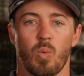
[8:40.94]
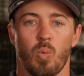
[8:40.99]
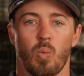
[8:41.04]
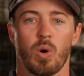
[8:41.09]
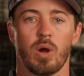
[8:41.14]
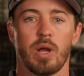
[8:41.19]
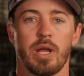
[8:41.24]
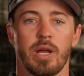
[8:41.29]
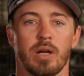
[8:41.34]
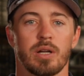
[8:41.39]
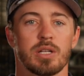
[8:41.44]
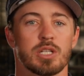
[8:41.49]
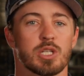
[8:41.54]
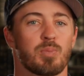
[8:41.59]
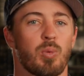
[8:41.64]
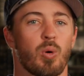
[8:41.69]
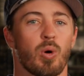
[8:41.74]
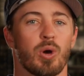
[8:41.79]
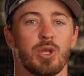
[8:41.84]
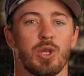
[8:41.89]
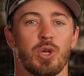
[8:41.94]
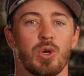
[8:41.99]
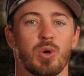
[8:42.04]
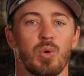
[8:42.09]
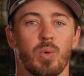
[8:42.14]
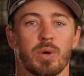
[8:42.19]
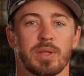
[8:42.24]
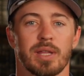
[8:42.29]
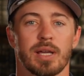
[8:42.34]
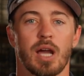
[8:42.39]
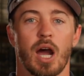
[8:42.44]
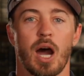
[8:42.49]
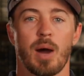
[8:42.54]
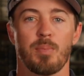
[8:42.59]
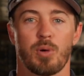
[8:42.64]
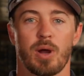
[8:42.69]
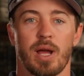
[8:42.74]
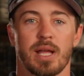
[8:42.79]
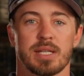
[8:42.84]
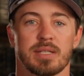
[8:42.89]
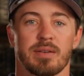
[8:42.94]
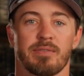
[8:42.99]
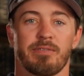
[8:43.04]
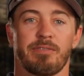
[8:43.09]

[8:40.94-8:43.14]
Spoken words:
We're here to support you with a comprehensive